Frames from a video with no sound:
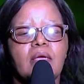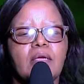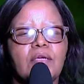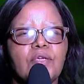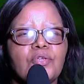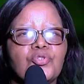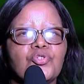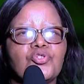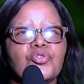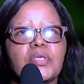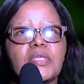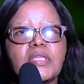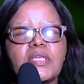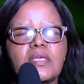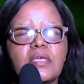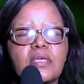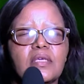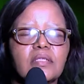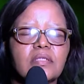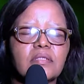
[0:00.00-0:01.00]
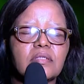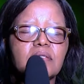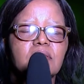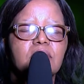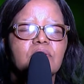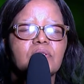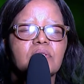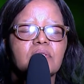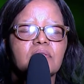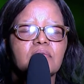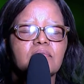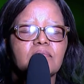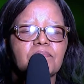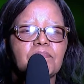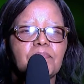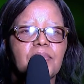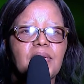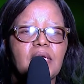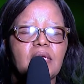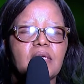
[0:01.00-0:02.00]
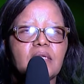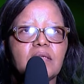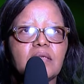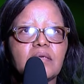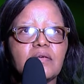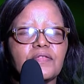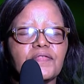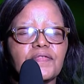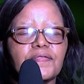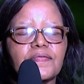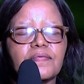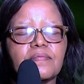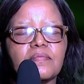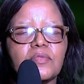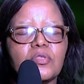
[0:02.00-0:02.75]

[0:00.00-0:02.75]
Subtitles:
I usually has the pain of